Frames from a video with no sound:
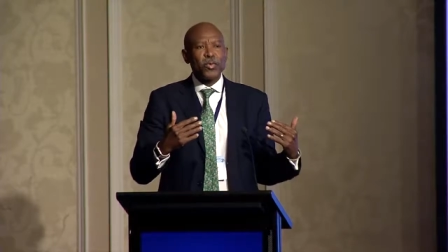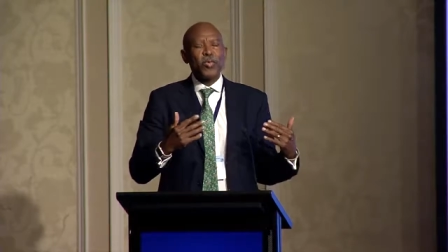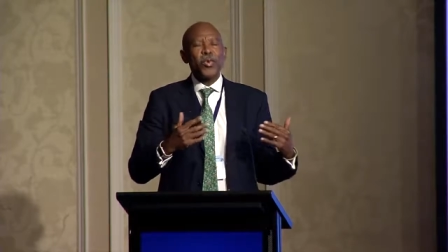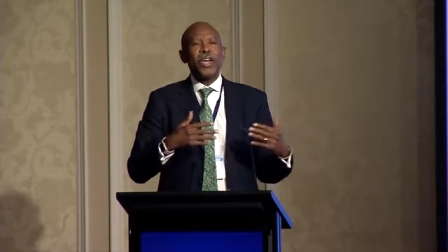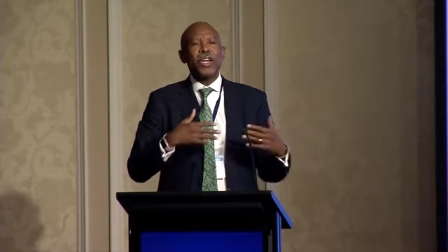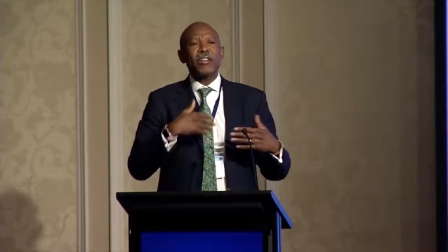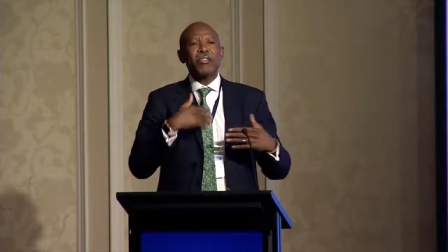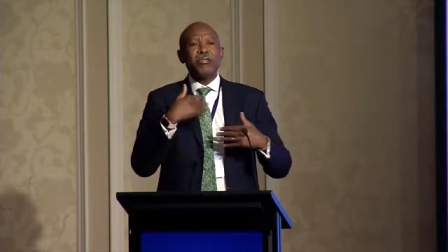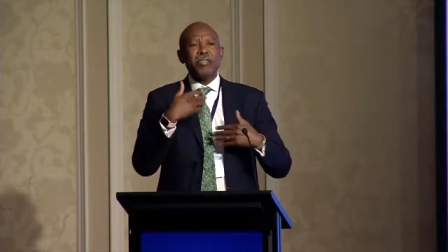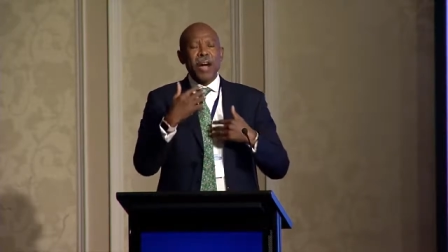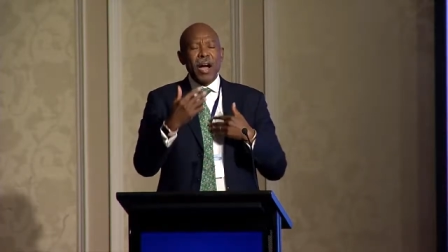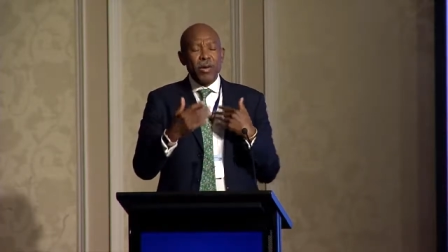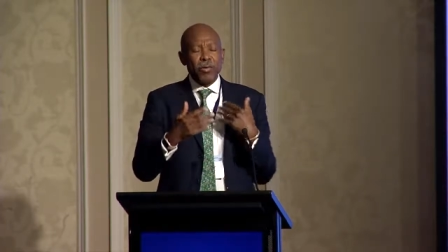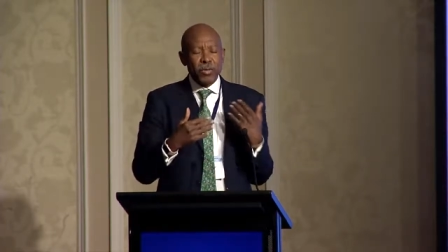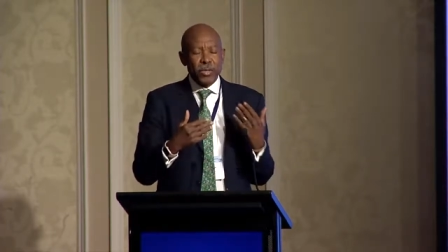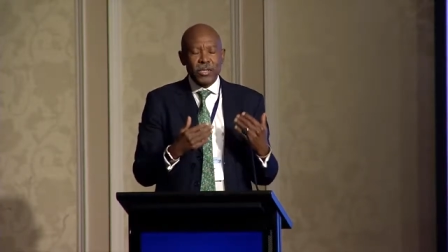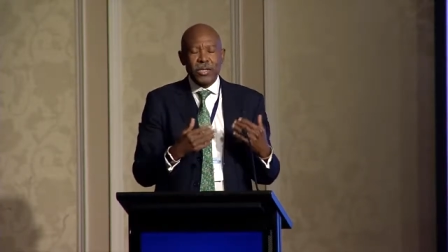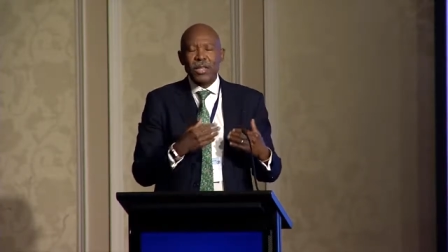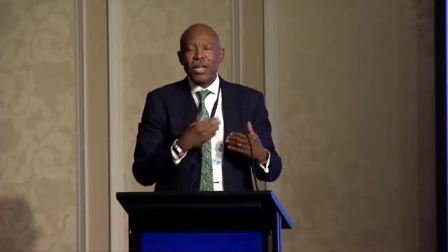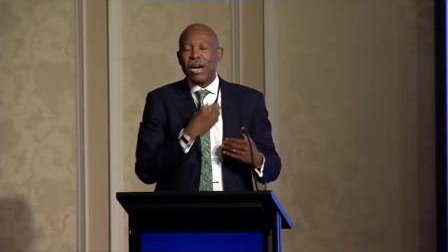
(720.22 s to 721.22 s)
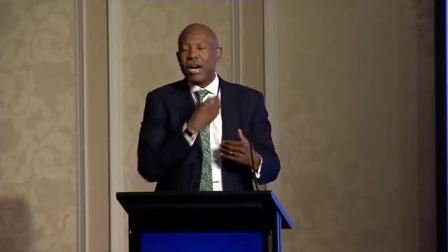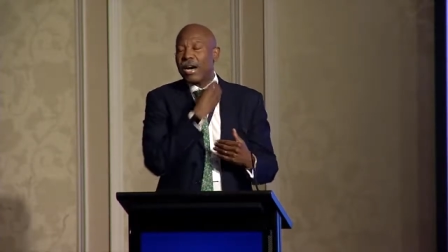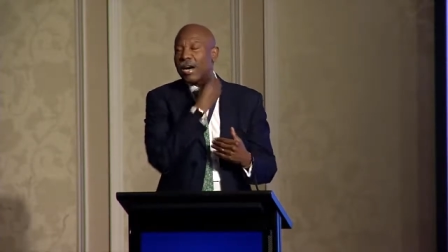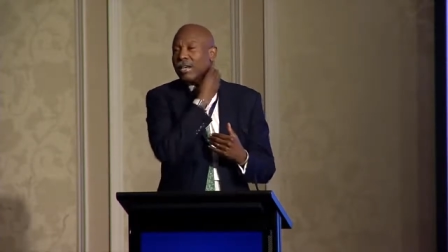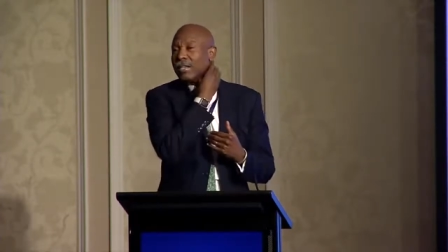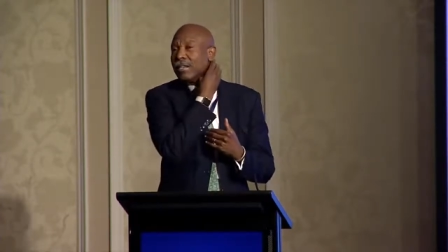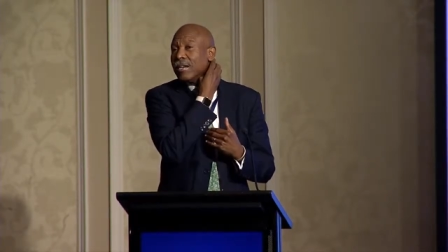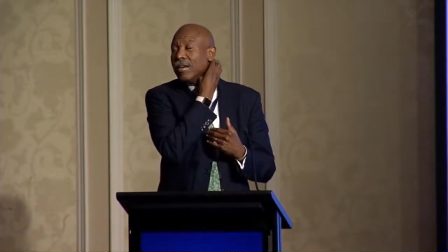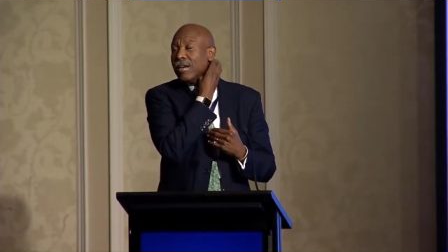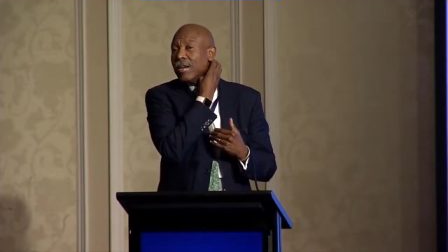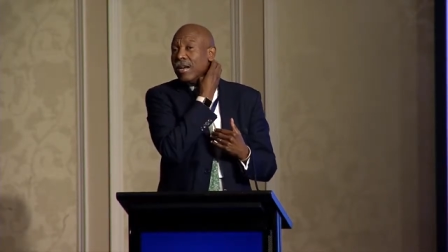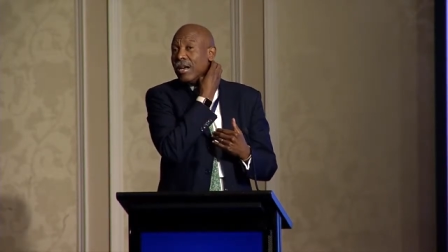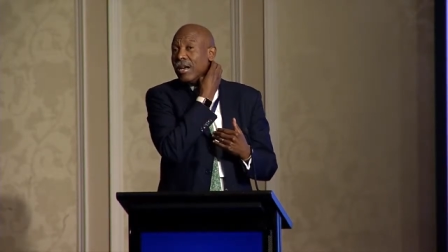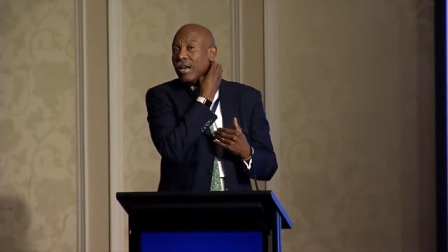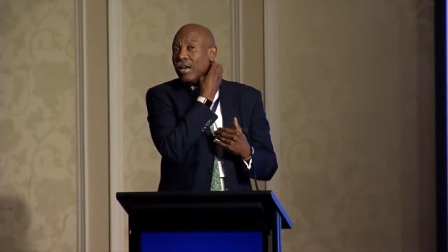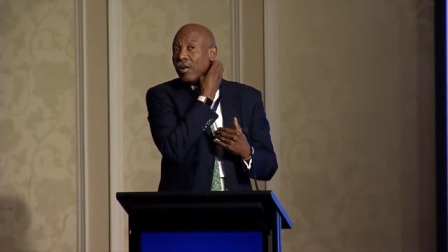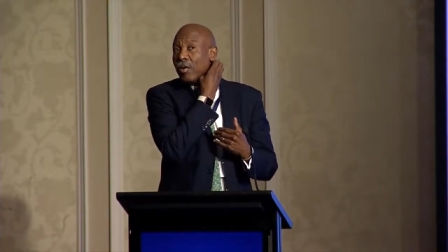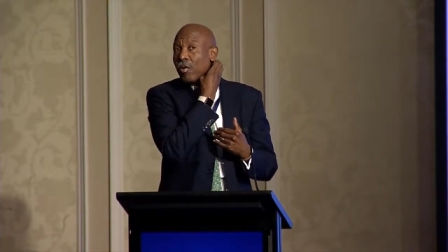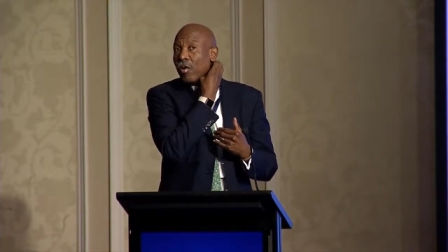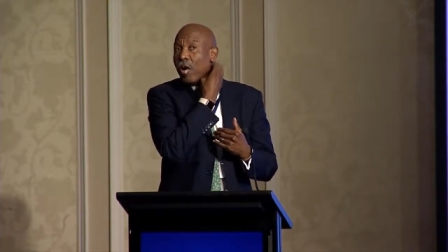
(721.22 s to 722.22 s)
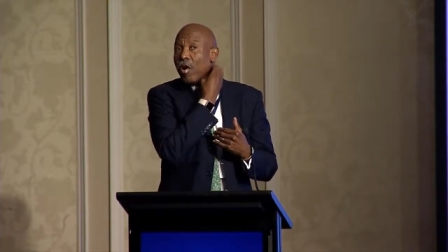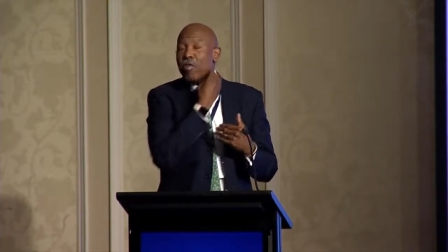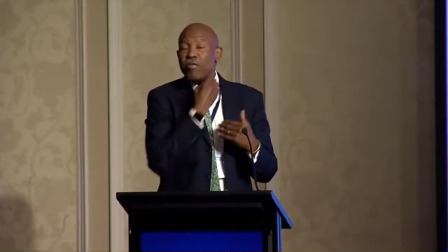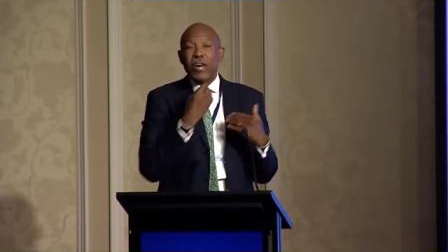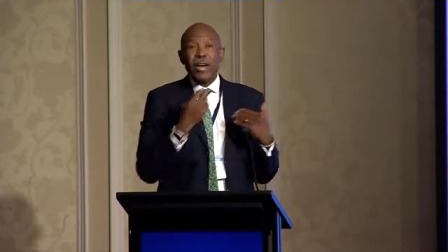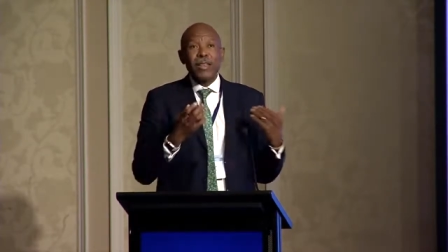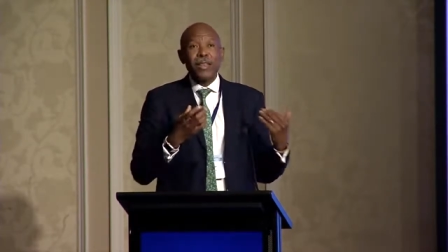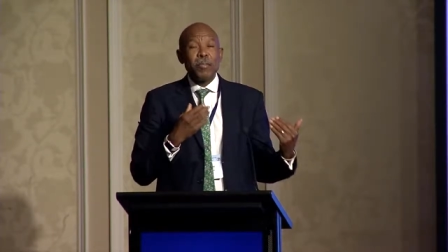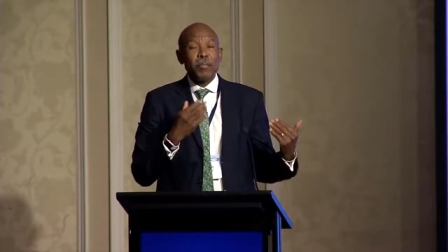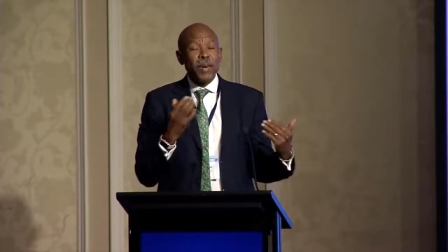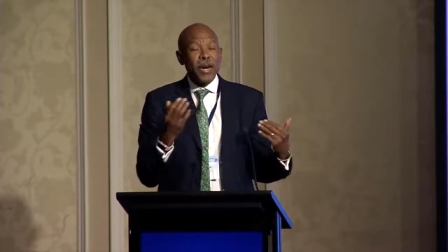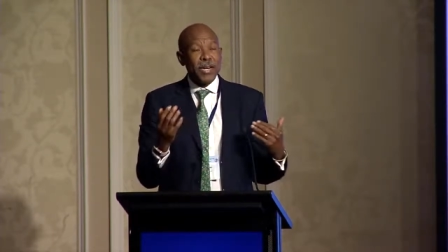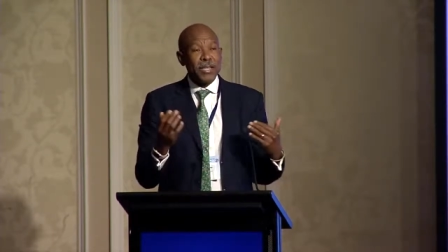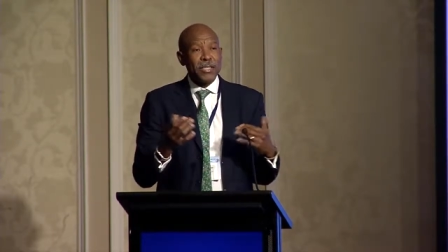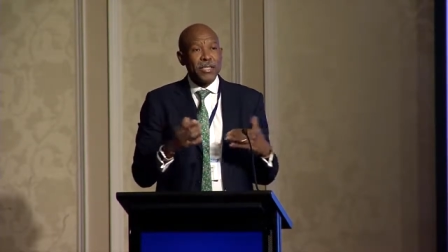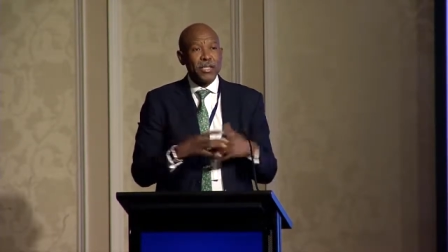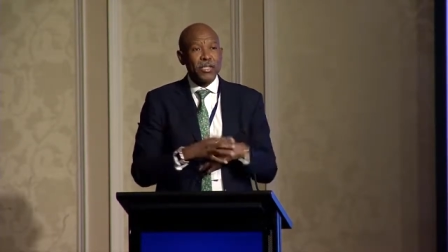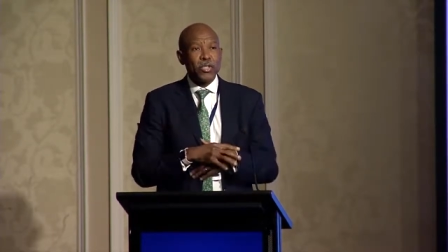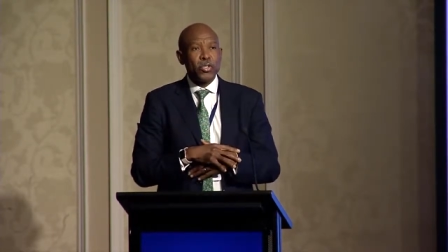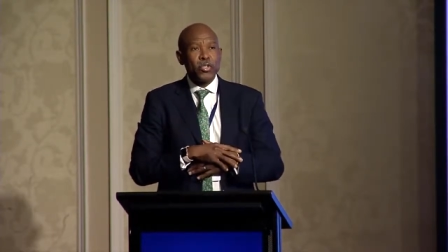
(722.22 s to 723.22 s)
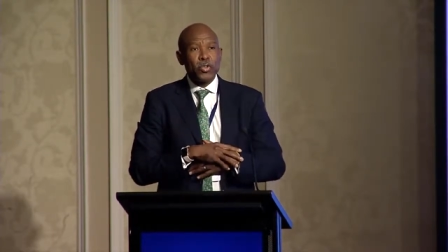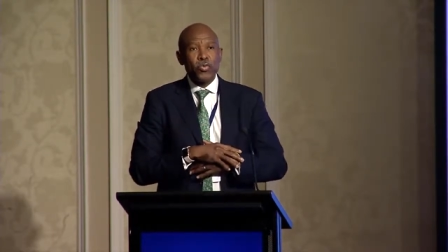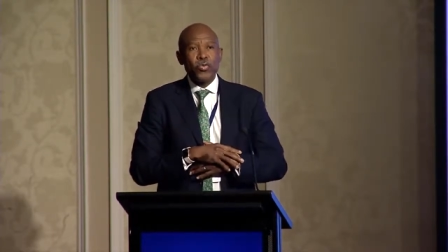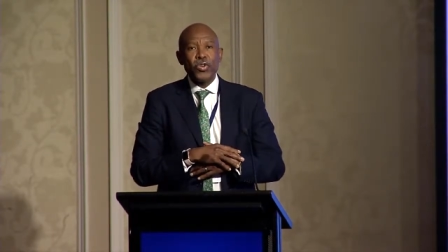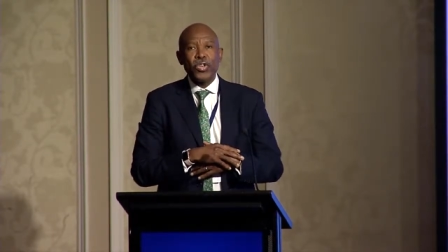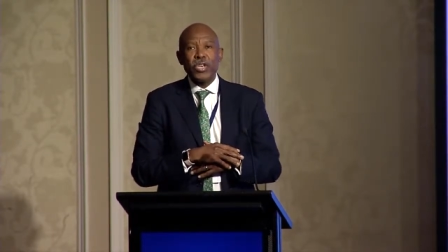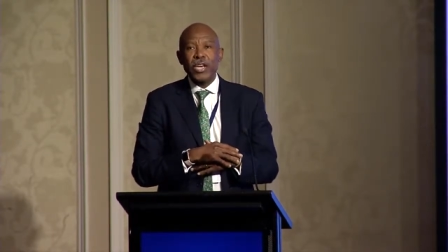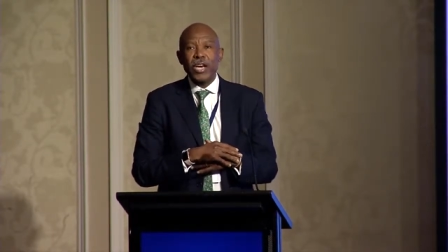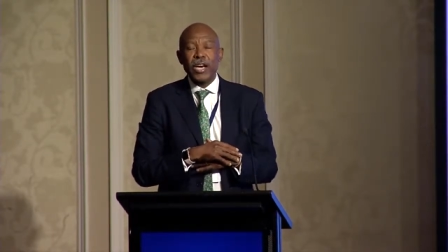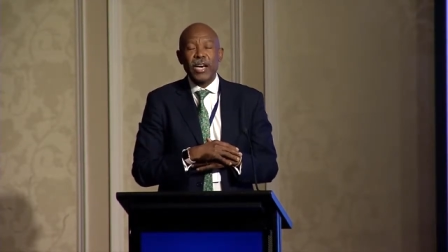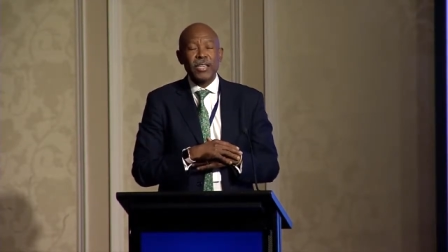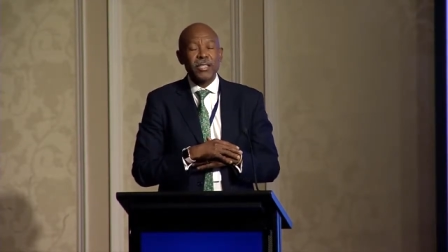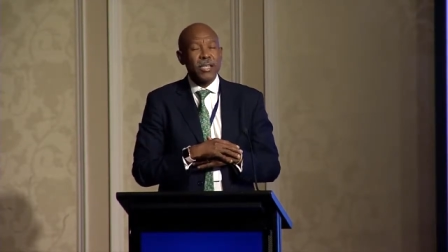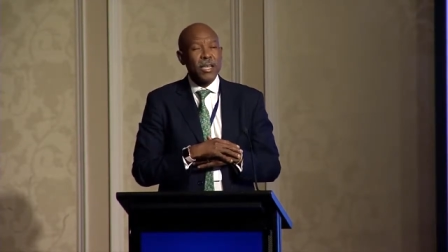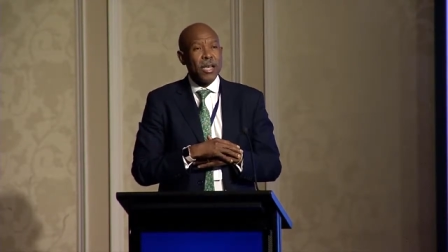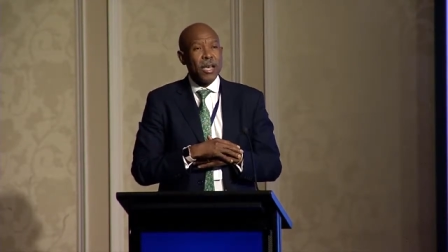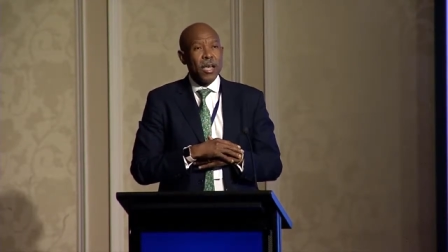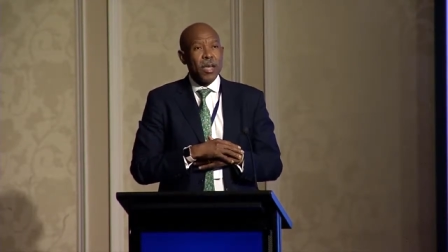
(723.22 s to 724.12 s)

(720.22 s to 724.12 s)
we had found that over the past two years,